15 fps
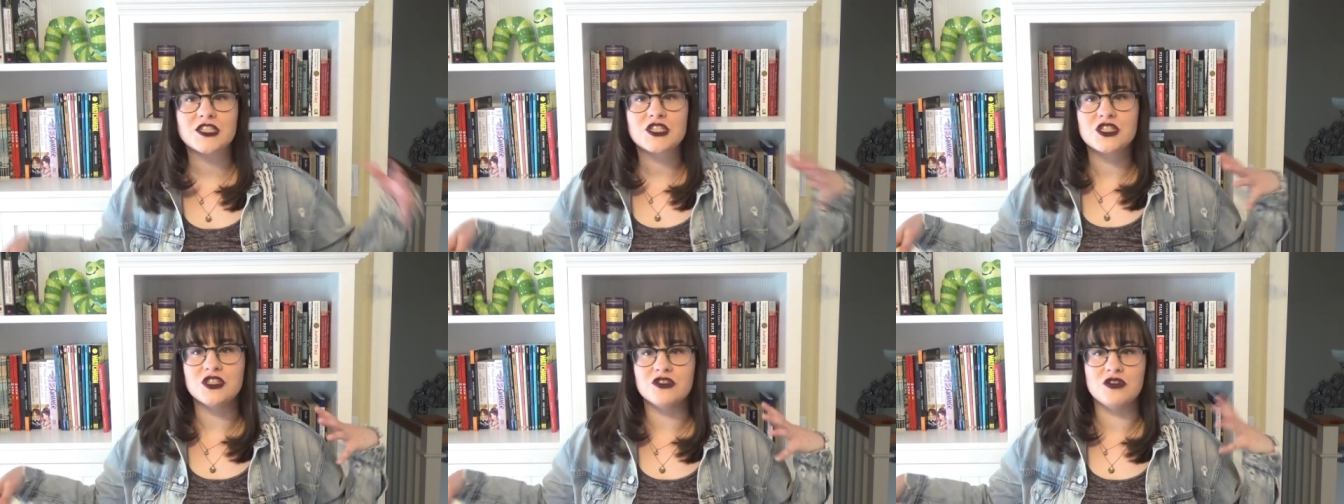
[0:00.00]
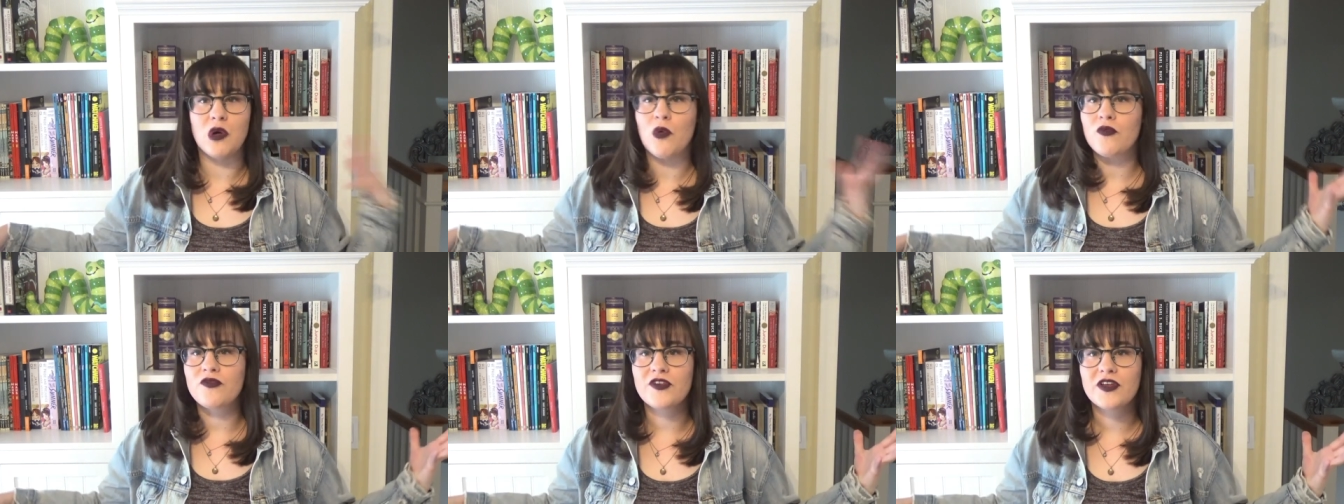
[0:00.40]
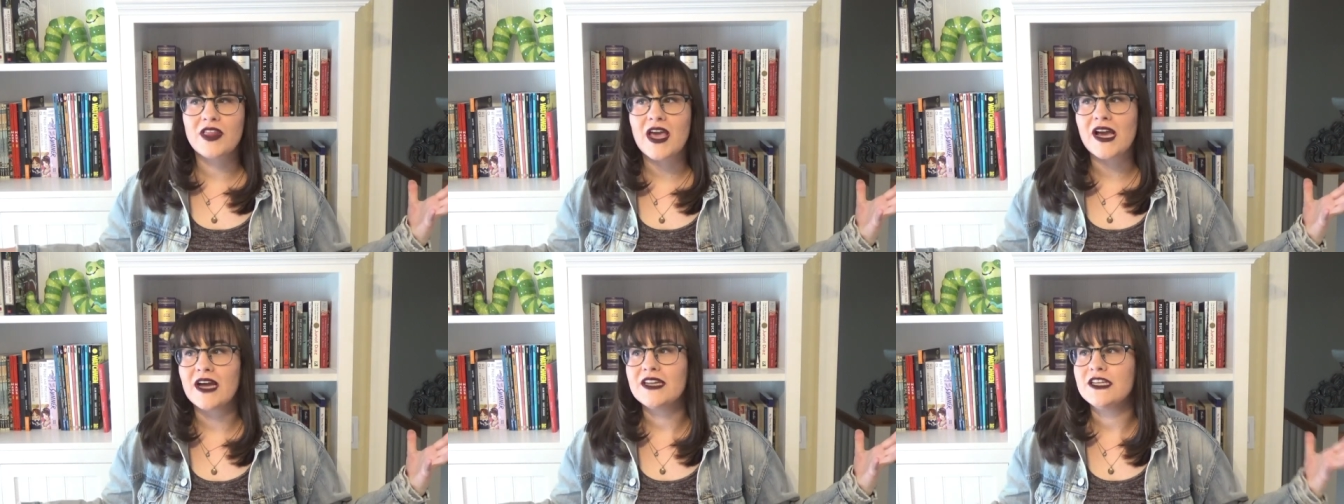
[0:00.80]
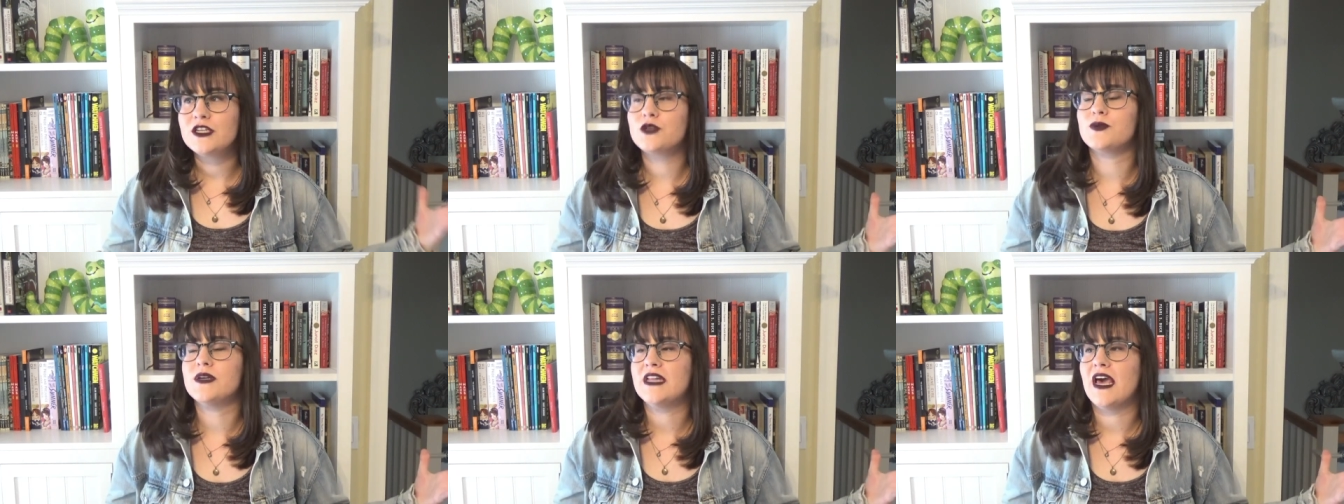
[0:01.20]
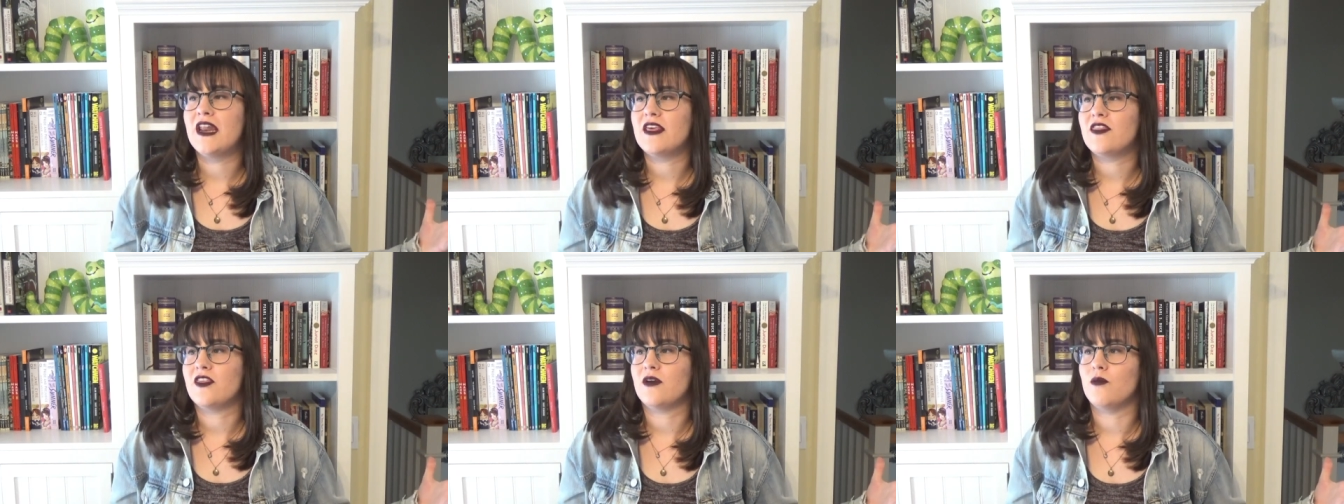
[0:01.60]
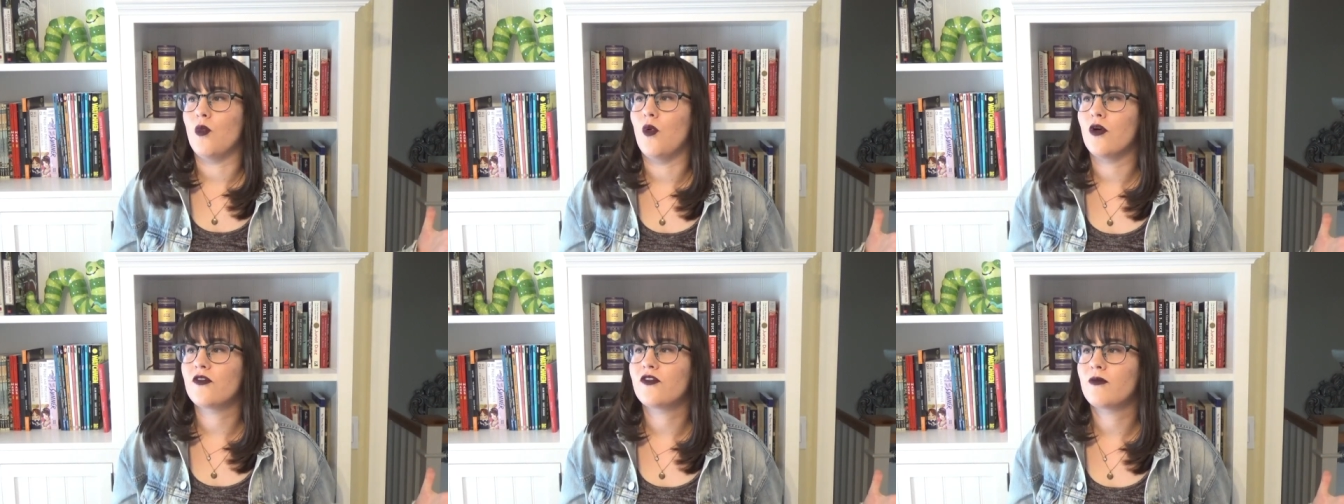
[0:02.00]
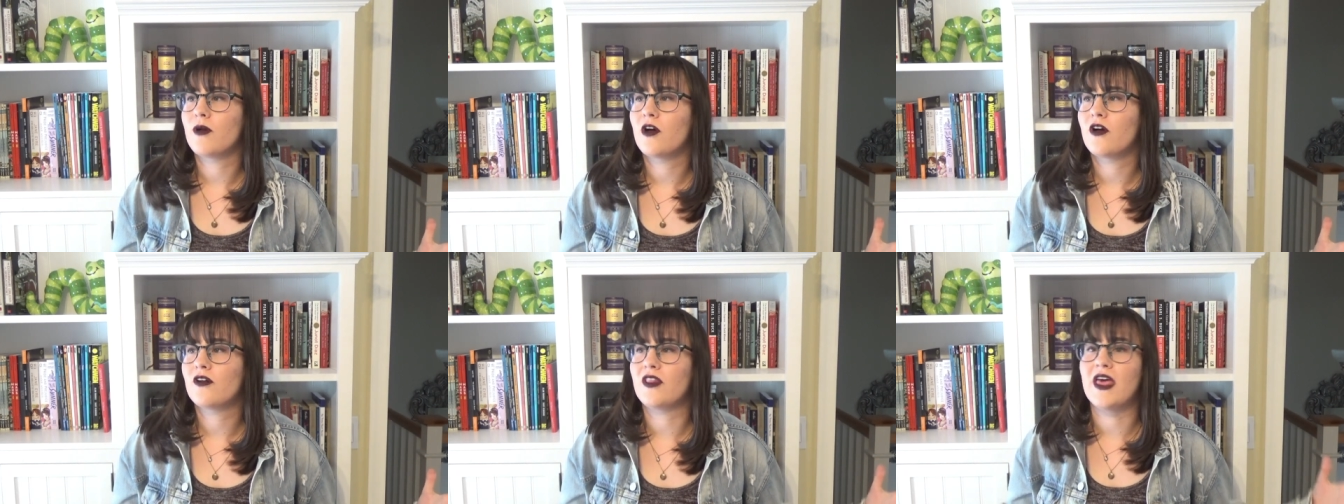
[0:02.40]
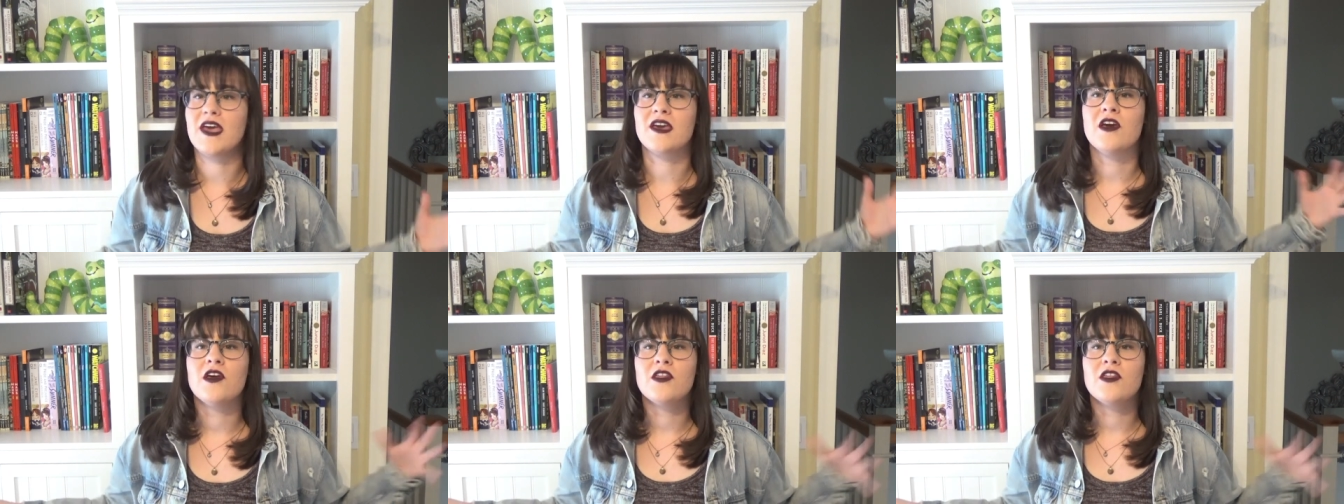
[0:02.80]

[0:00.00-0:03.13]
Just don't feel like I need to read anything more from her, like